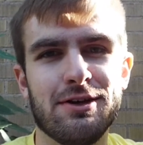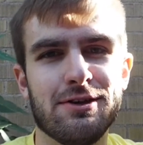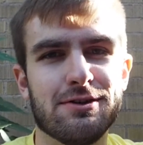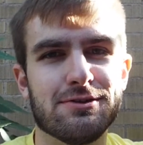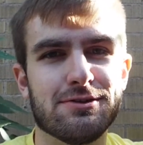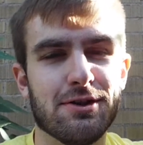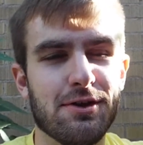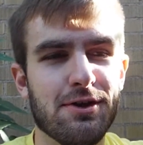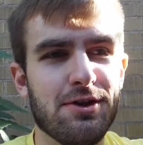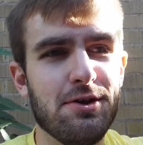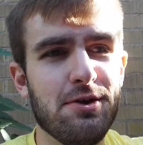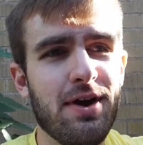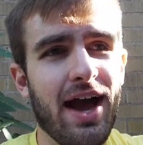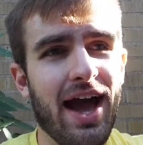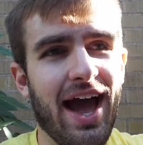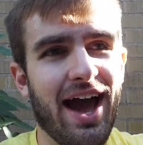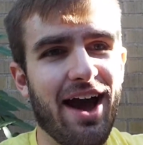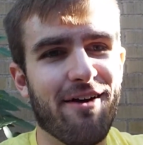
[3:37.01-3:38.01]
So you
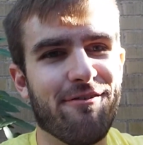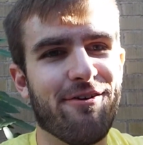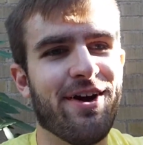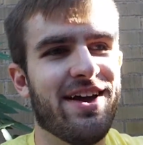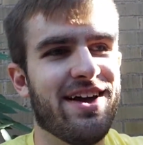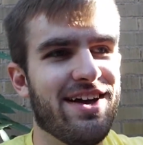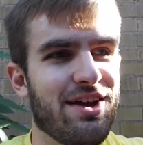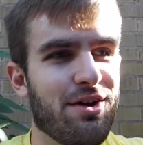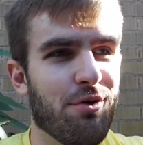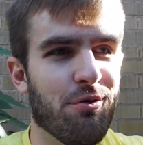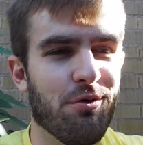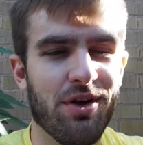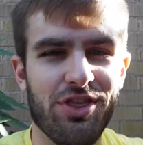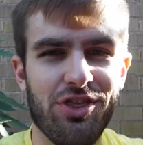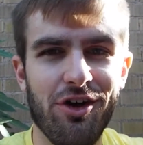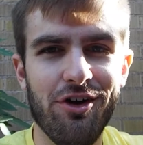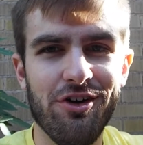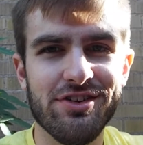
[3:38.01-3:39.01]
have,
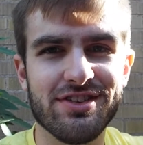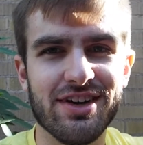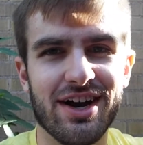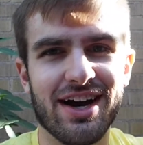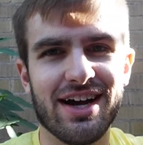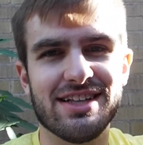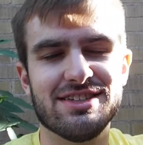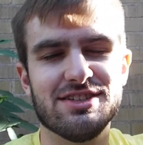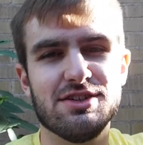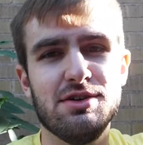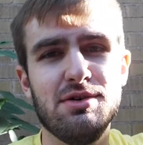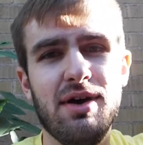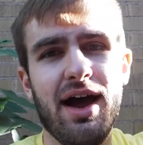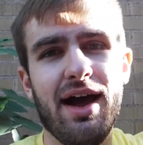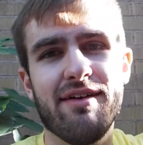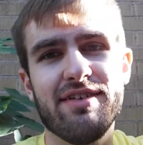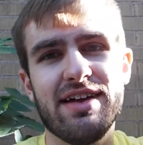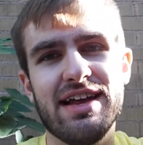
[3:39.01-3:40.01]
with those odds, you
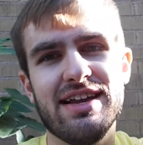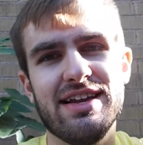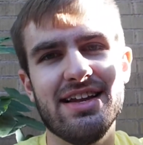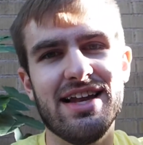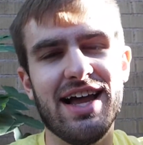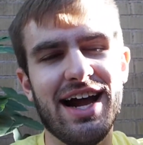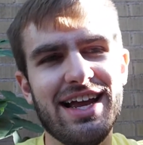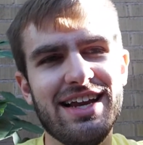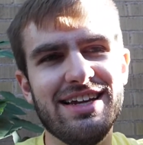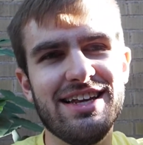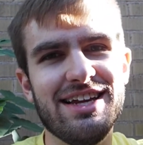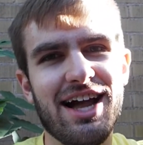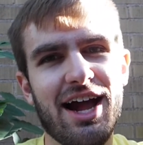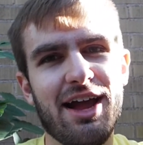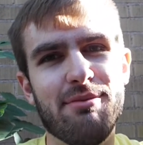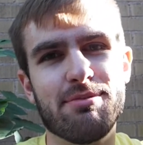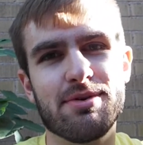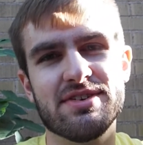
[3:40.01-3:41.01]
have a
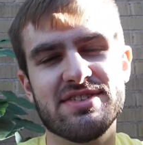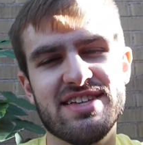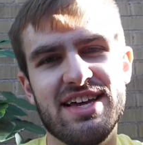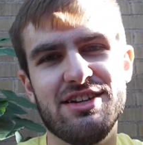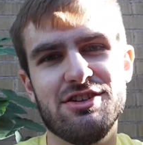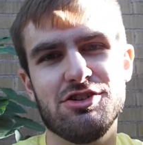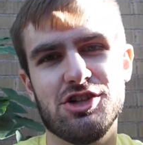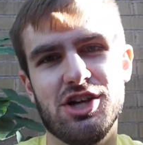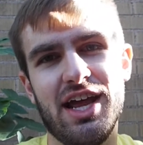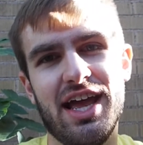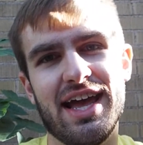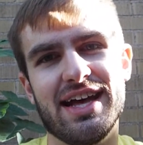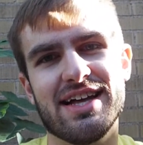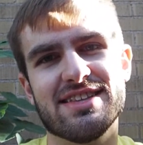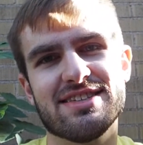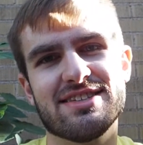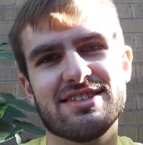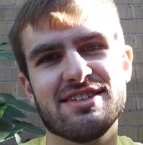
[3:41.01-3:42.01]
99%
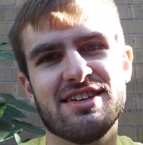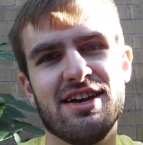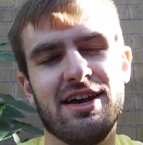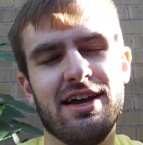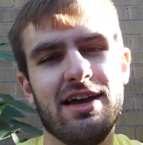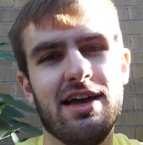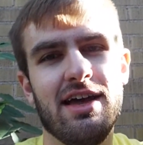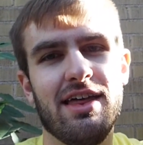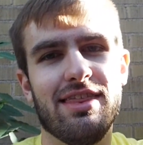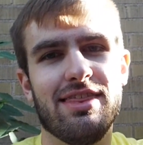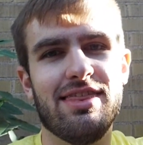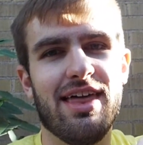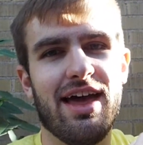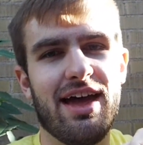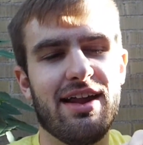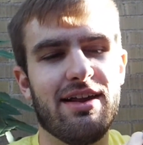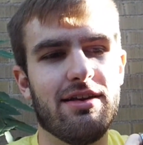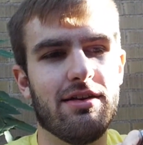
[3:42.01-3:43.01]
chance
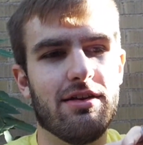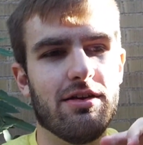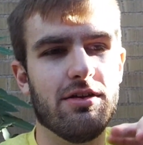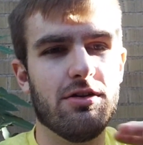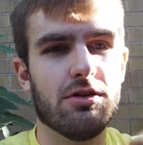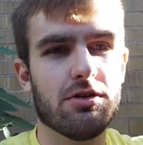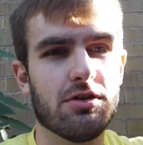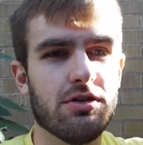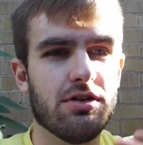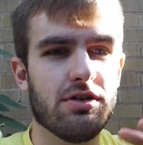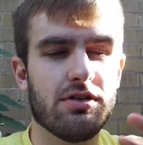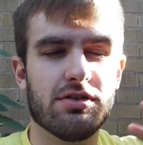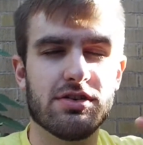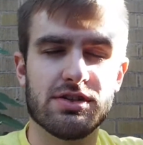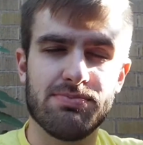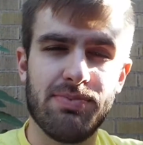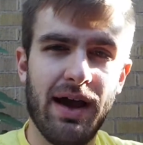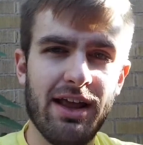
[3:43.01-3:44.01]
that your
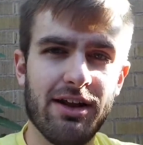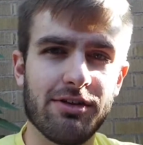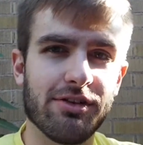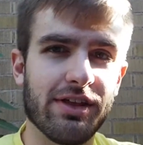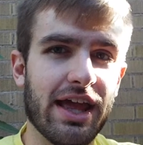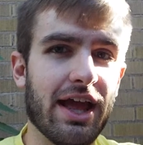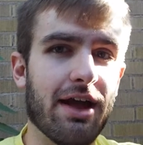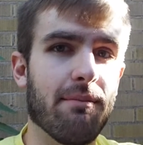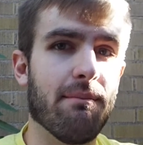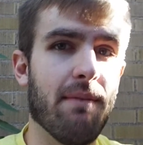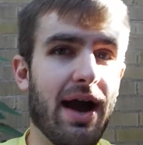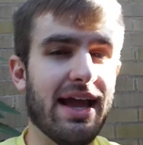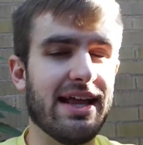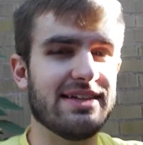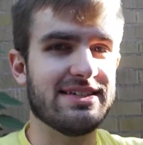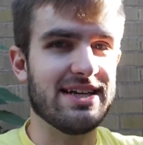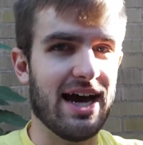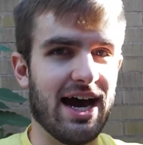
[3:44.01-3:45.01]
spiderling
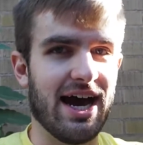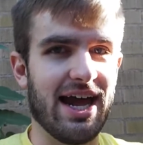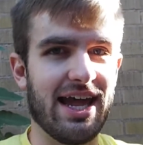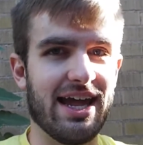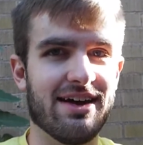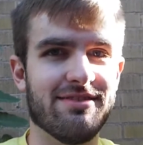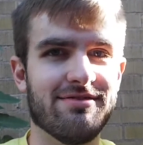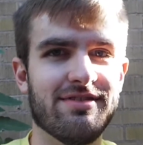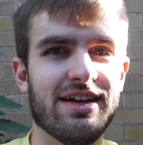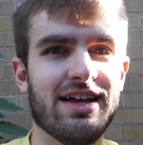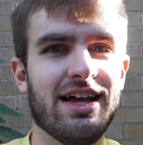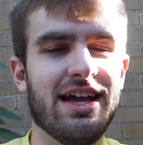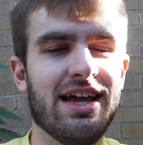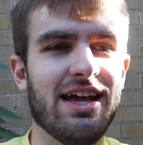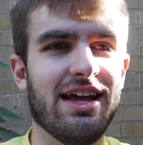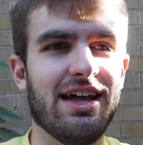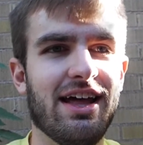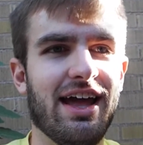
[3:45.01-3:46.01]
might die.
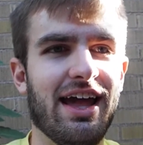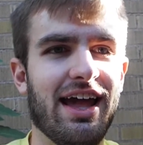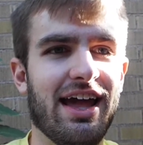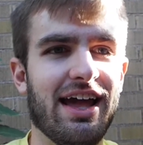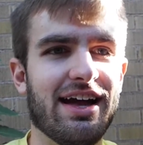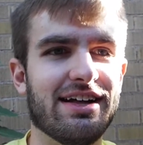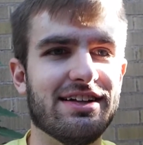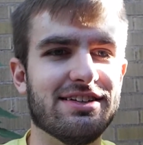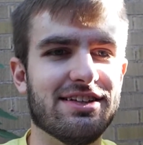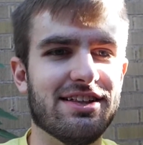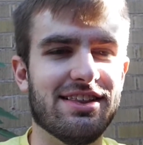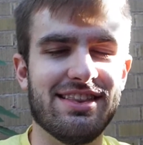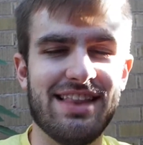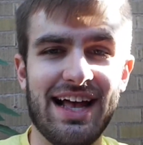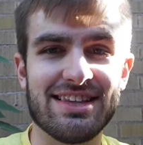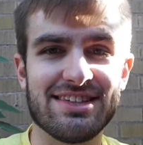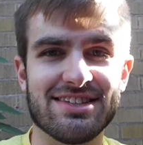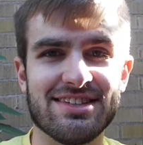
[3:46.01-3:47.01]
And
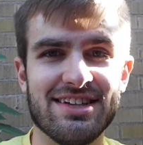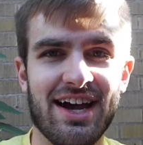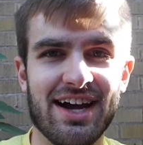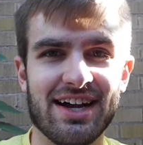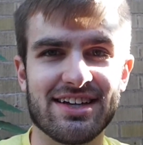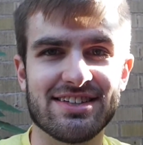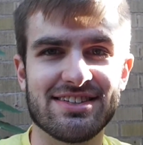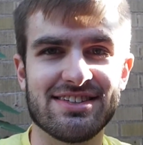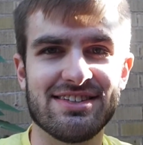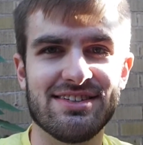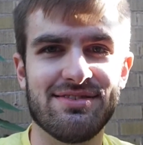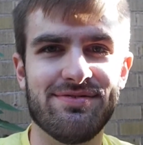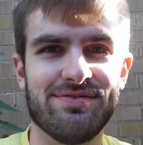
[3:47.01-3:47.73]
that sucks.